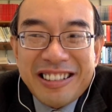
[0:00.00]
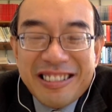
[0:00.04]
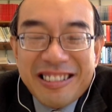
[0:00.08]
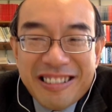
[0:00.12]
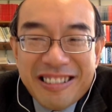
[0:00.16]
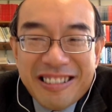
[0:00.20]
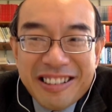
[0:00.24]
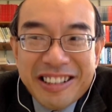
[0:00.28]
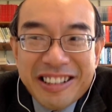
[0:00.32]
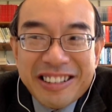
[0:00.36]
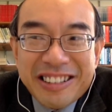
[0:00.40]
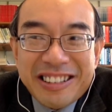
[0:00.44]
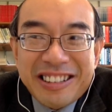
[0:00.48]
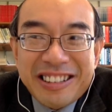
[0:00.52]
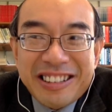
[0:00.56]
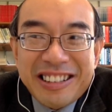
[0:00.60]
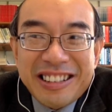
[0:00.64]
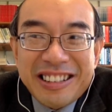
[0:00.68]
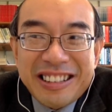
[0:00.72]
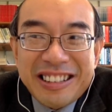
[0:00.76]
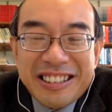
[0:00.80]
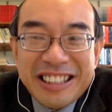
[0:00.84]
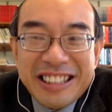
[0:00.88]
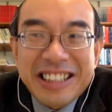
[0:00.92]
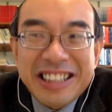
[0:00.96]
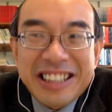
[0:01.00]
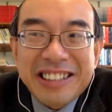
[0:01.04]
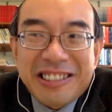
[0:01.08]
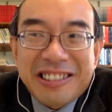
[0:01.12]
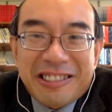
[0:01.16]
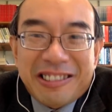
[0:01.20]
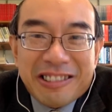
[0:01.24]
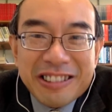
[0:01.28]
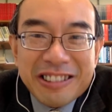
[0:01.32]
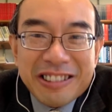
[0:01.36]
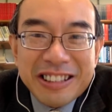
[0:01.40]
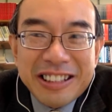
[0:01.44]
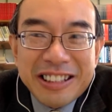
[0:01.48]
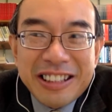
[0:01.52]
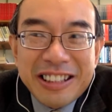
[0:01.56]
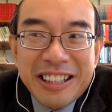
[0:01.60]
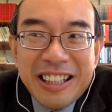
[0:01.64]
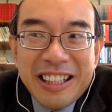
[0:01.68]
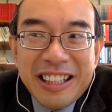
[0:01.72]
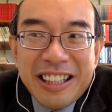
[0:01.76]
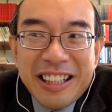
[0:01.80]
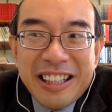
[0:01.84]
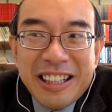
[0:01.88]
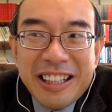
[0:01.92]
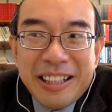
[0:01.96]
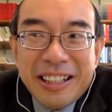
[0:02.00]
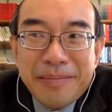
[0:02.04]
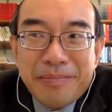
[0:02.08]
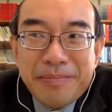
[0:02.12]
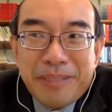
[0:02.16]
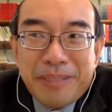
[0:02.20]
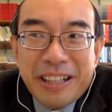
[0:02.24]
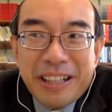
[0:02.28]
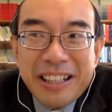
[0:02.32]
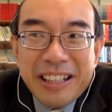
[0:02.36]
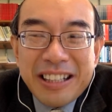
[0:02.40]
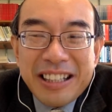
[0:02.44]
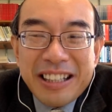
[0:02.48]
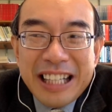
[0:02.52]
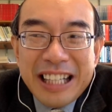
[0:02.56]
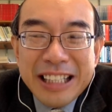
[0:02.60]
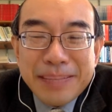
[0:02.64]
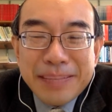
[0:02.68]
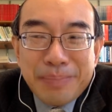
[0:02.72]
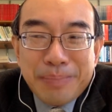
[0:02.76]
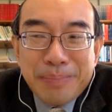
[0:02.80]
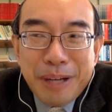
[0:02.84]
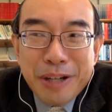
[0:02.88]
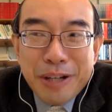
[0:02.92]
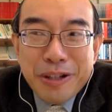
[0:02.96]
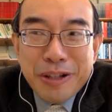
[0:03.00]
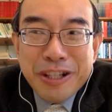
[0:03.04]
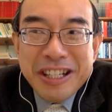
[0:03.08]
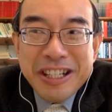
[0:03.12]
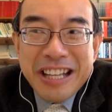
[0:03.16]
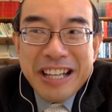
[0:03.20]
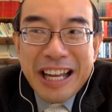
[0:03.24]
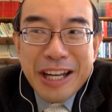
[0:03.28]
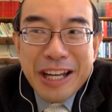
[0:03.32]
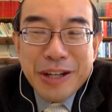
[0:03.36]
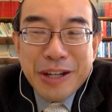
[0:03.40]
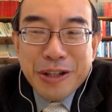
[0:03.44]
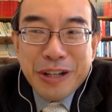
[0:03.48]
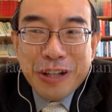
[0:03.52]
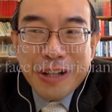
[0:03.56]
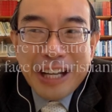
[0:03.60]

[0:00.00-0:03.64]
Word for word: critical discourse, but especially in Asia,